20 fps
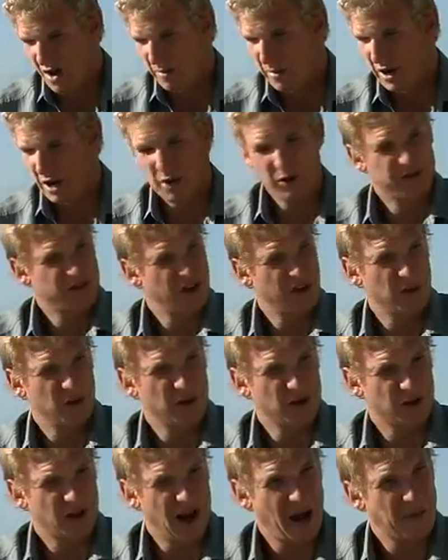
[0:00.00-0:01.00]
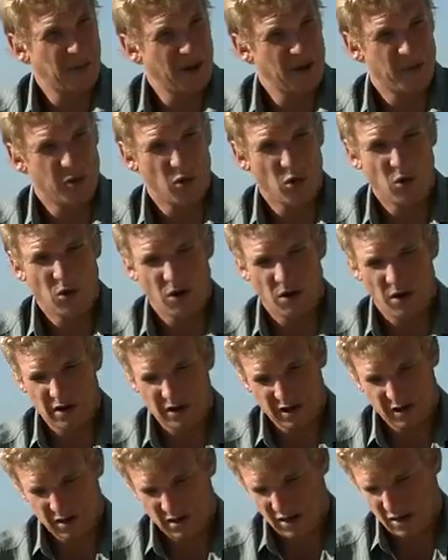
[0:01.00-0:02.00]
But I was able to grab my board,
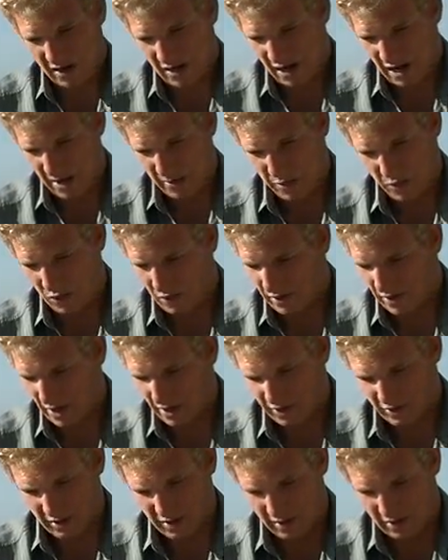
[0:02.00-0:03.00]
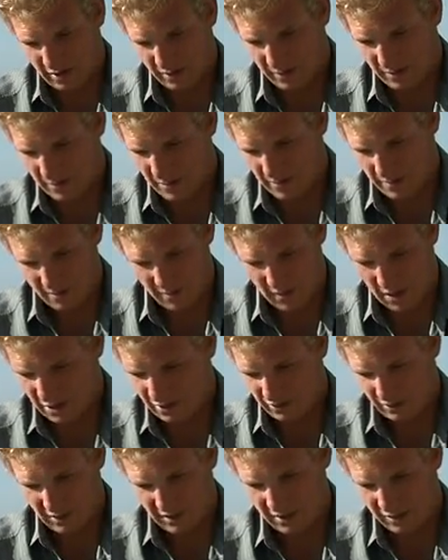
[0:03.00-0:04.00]
and I put it
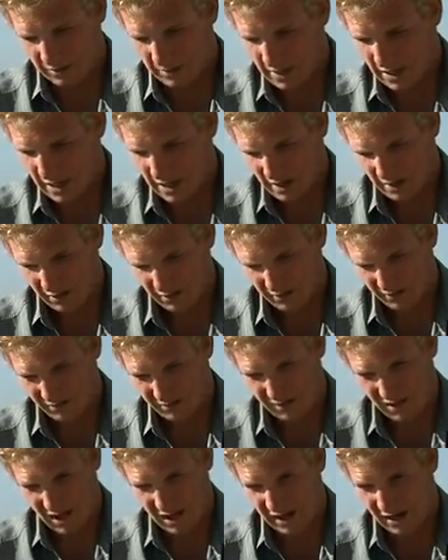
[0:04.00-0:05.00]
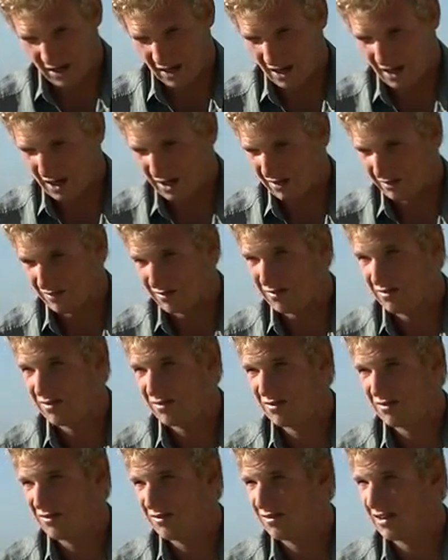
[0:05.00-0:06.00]
underneath me, and like
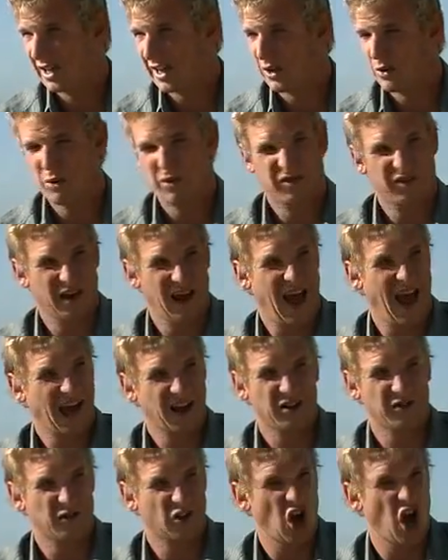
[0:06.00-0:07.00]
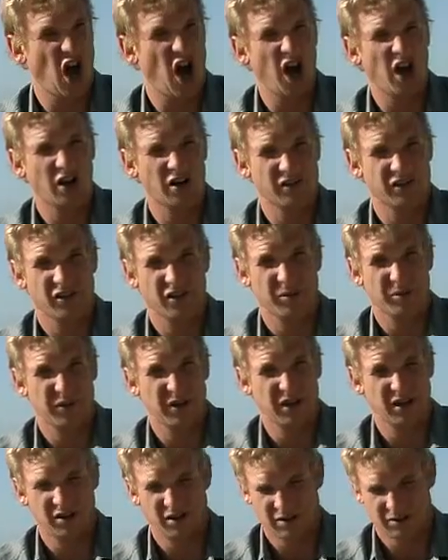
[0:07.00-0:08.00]
it was an act of God or
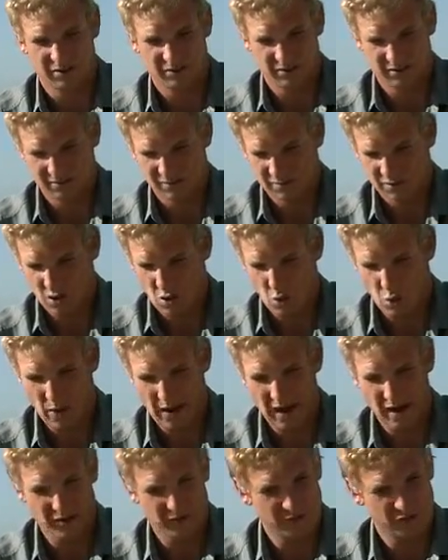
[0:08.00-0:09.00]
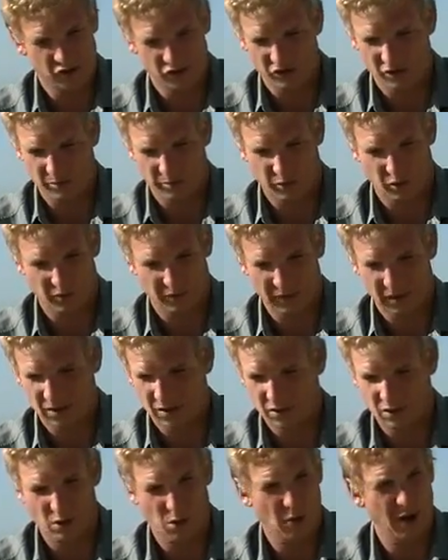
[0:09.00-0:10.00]
something. A wave, just a perfect
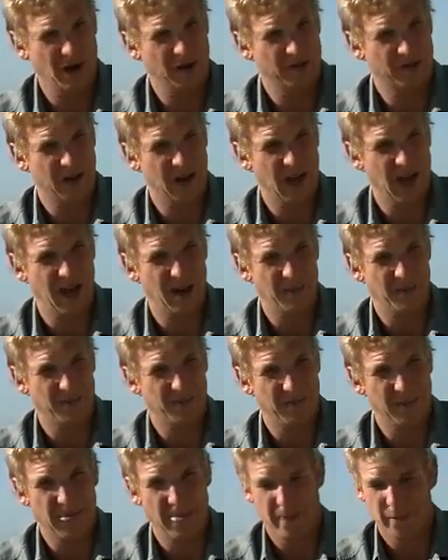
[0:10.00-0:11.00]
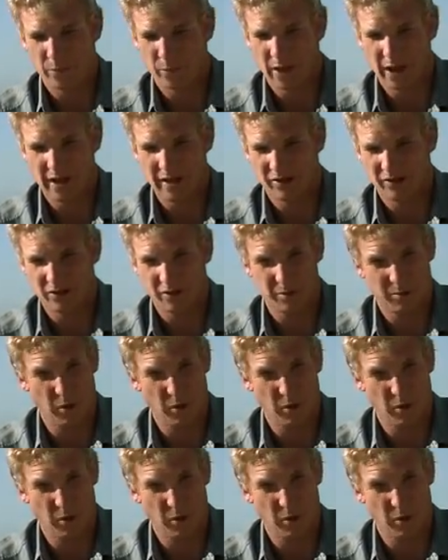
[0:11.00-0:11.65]
little wave, came right to